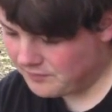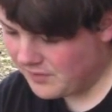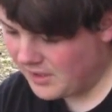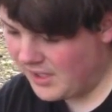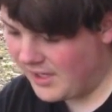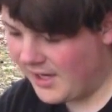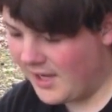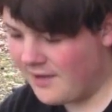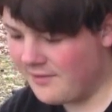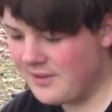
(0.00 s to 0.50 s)

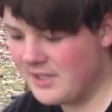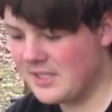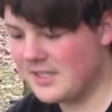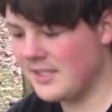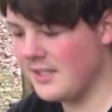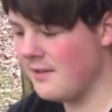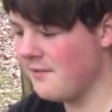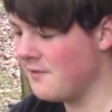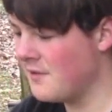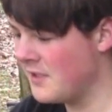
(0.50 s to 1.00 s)
And
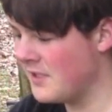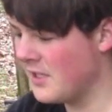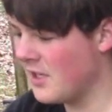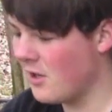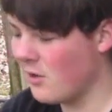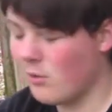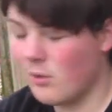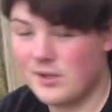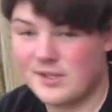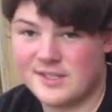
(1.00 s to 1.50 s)
obviously if this
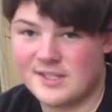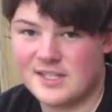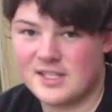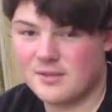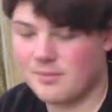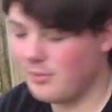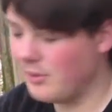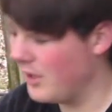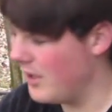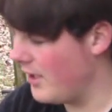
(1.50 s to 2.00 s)
arrow wasn't
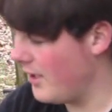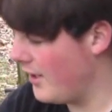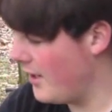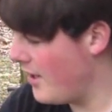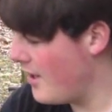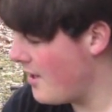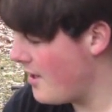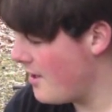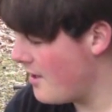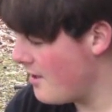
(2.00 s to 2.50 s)
split,
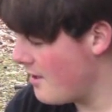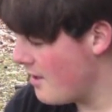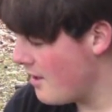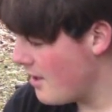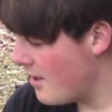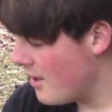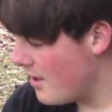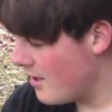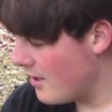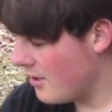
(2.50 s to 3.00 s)

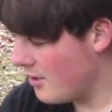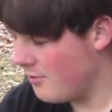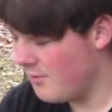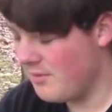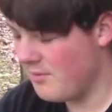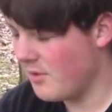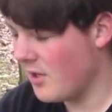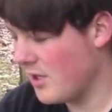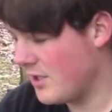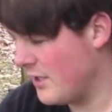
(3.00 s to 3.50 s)
it'd
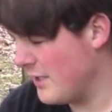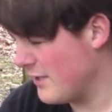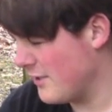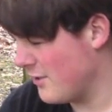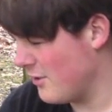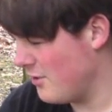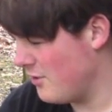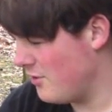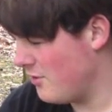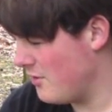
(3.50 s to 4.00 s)
be much
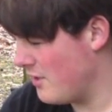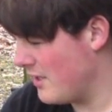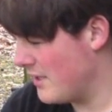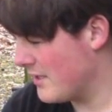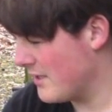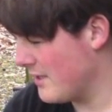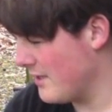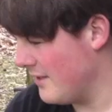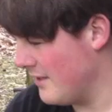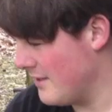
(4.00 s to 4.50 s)
easier to do
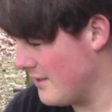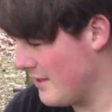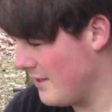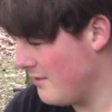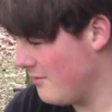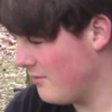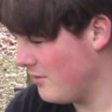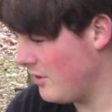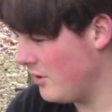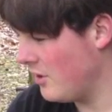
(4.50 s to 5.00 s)
this because,
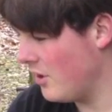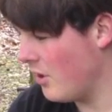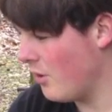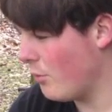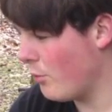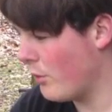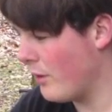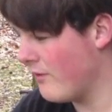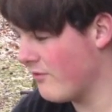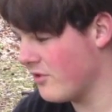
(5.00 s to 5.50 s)
you know,
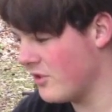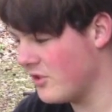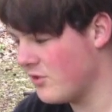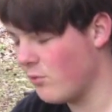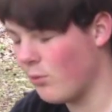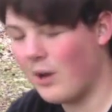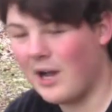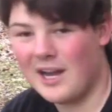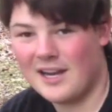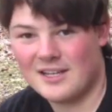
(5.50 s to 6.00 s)
whenever it's
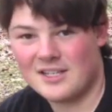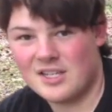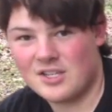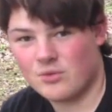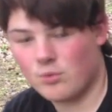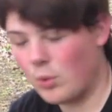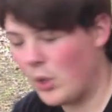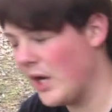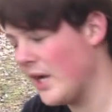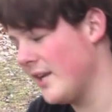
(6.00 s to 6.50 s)
wide, it's
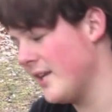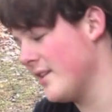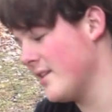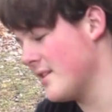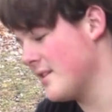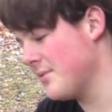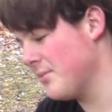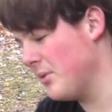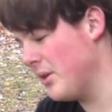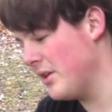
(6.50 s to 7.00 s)
just widening
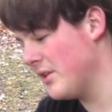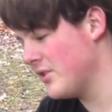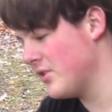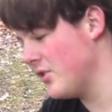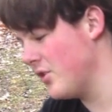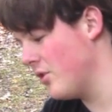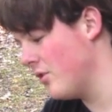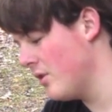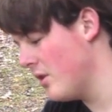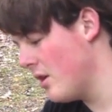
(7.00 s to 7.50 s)
the split.
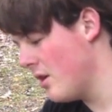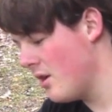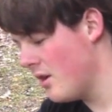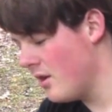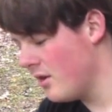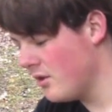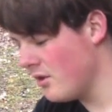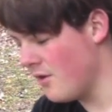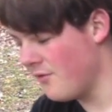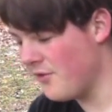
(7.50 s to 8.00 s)
So, you
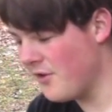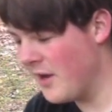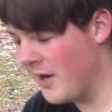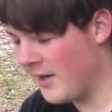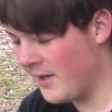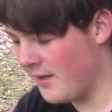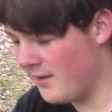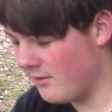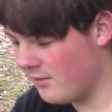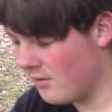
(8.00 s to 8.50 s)
know, if you
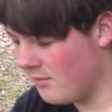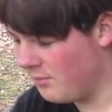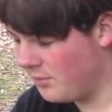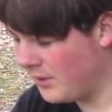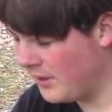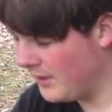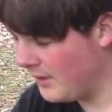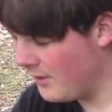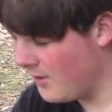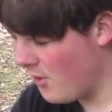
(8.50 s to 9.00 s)
had a
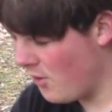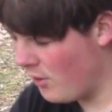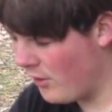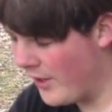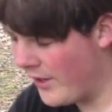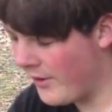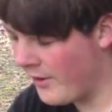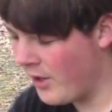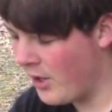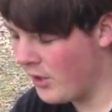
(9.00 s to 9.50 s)
completely whole
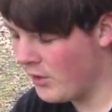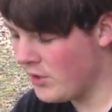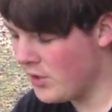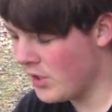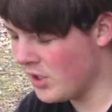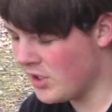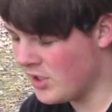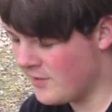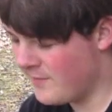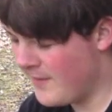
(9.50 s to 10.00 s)
arrow, you
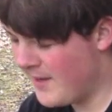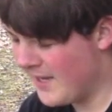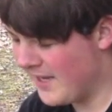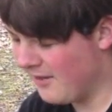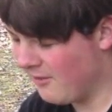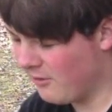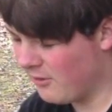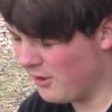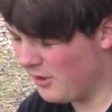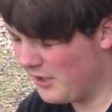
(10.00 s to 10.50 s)
could just make
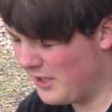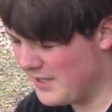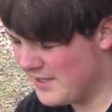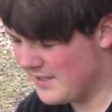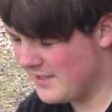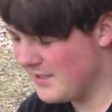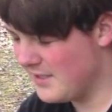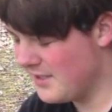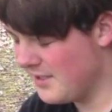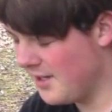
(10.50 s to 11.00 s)
it real
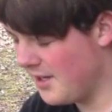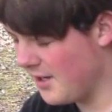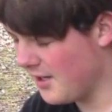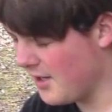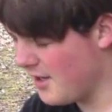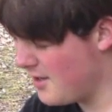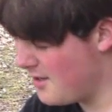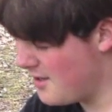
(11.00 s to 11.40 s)
nice and snug.